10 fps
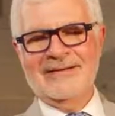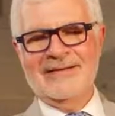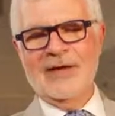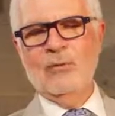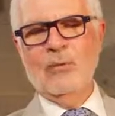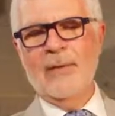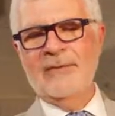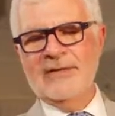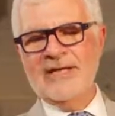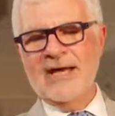Can
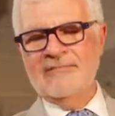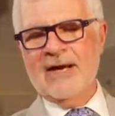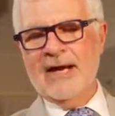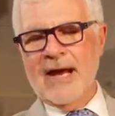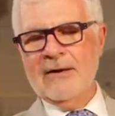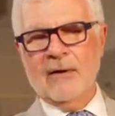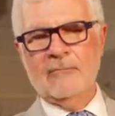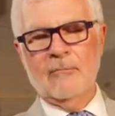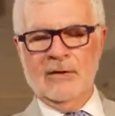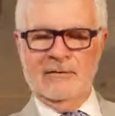women take
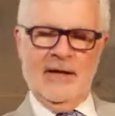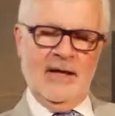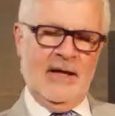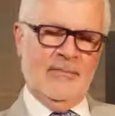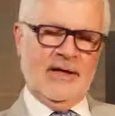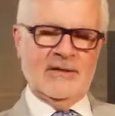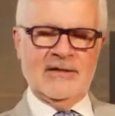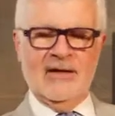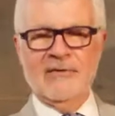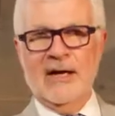Viagra? Well, yeah, anybody can
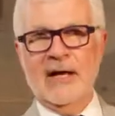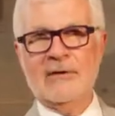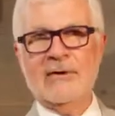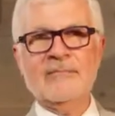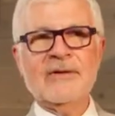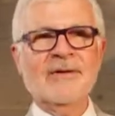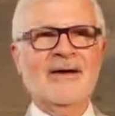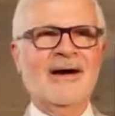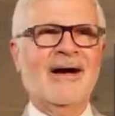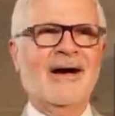take Viagra.
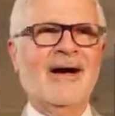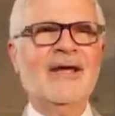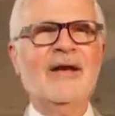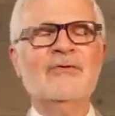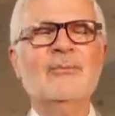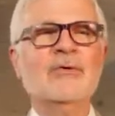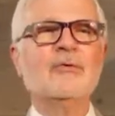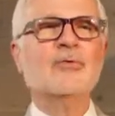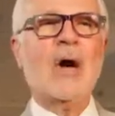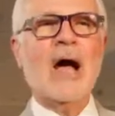It has been
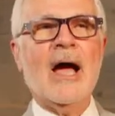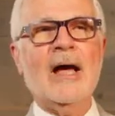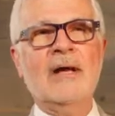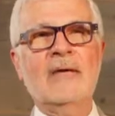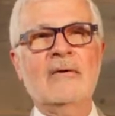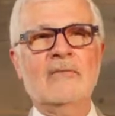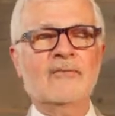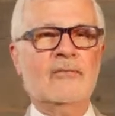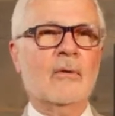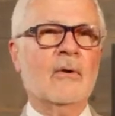tried
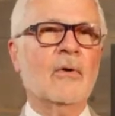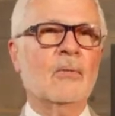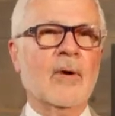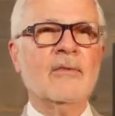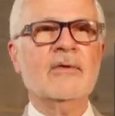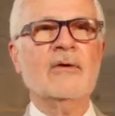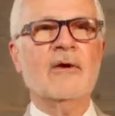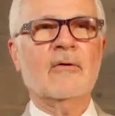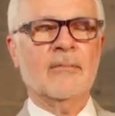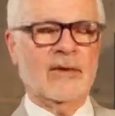for women.
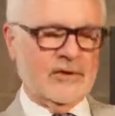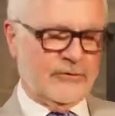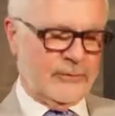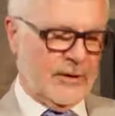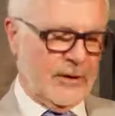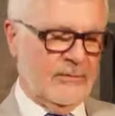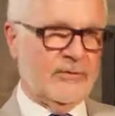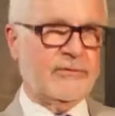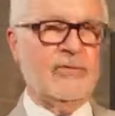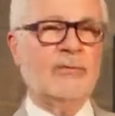There have been
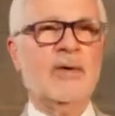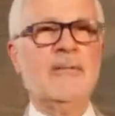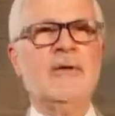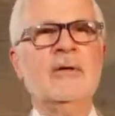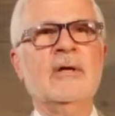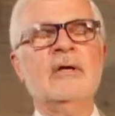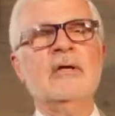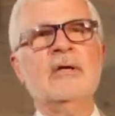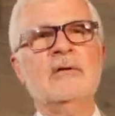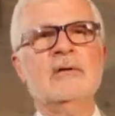experiments with women.
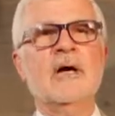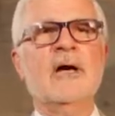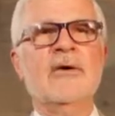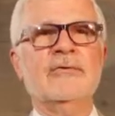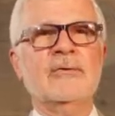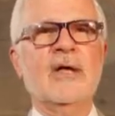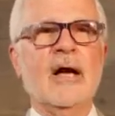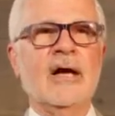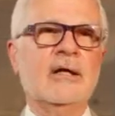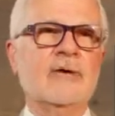It does
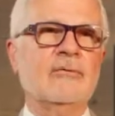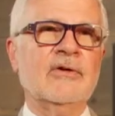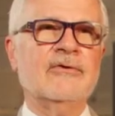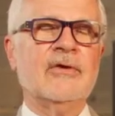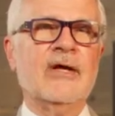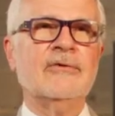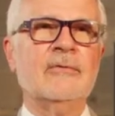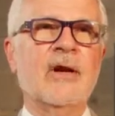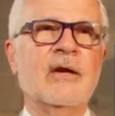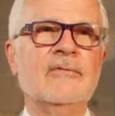not increase sex
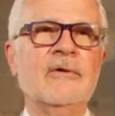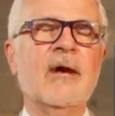drive.